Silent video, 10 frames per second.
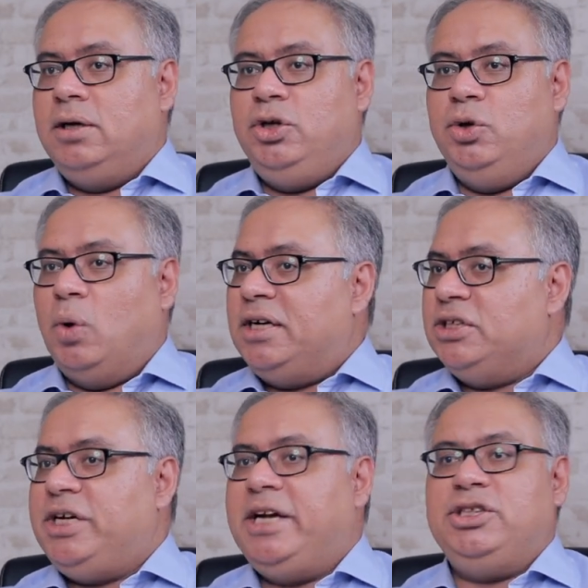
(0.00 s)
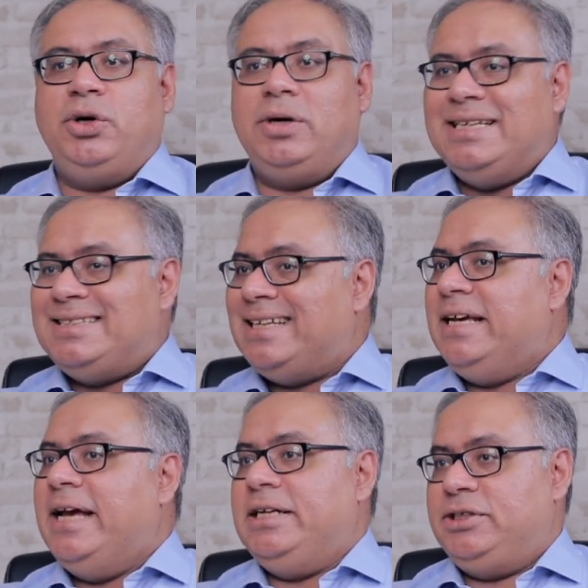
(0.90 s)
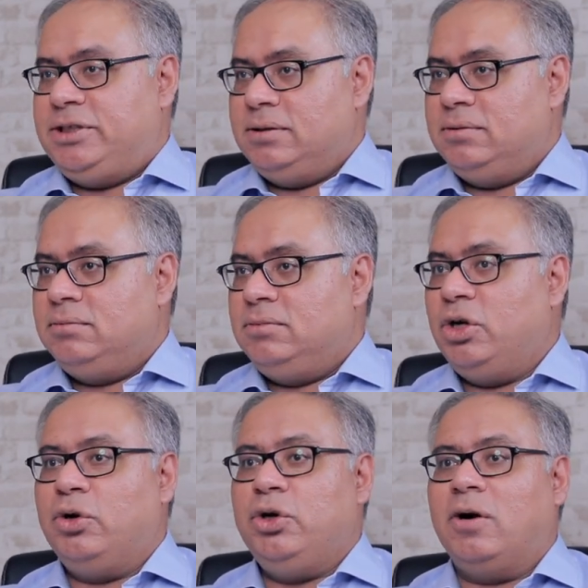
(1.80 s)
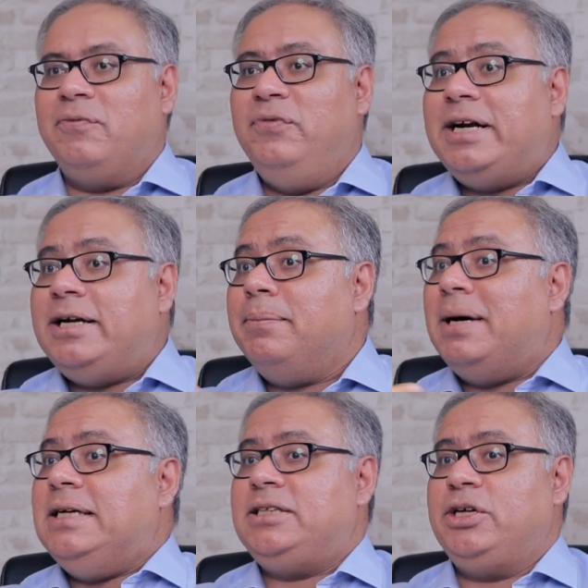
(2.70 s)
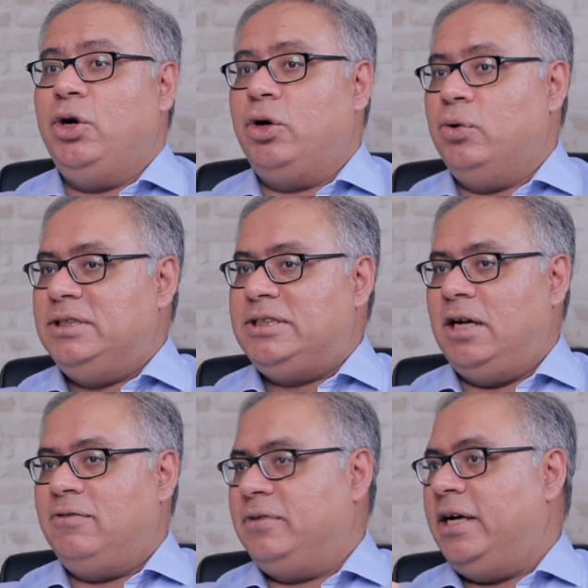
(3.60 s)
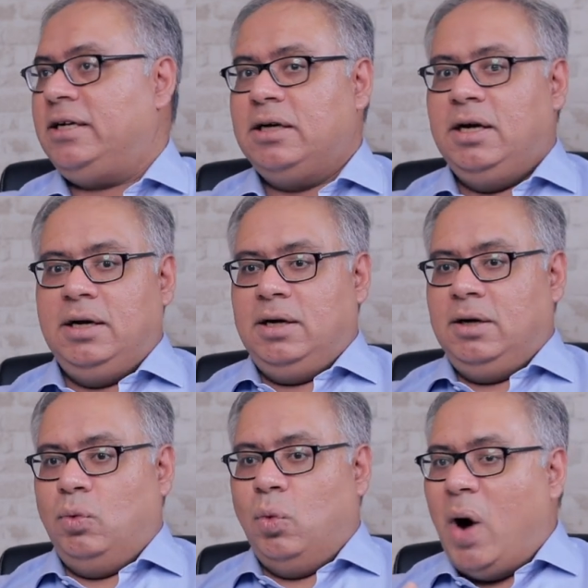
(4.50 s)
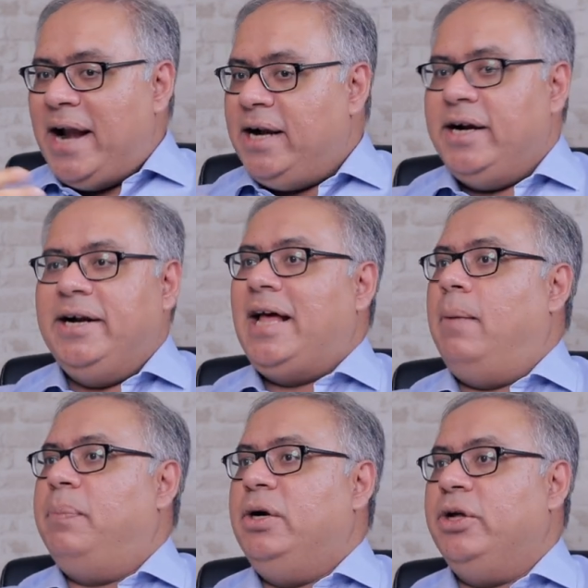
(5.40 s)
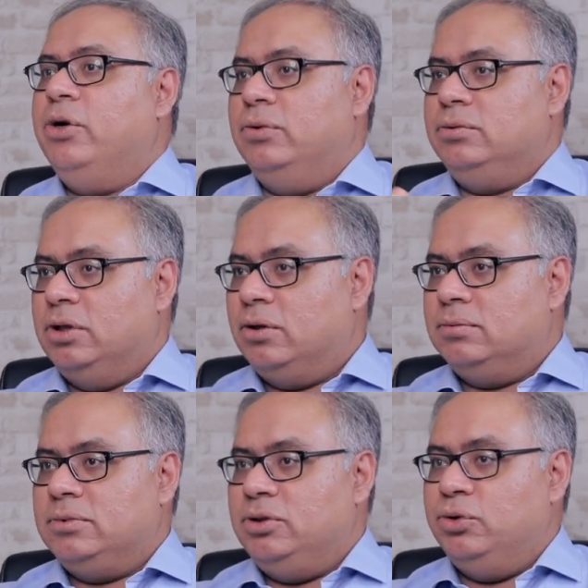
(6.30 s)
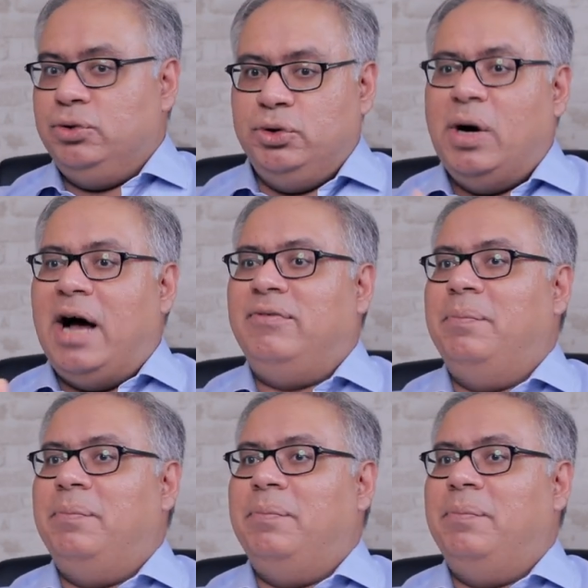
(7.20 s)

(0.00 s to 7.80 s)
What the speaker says: you want to change, you're disengaged, you know, you're victimizing your own self, that why did it happen to you? You know, you have a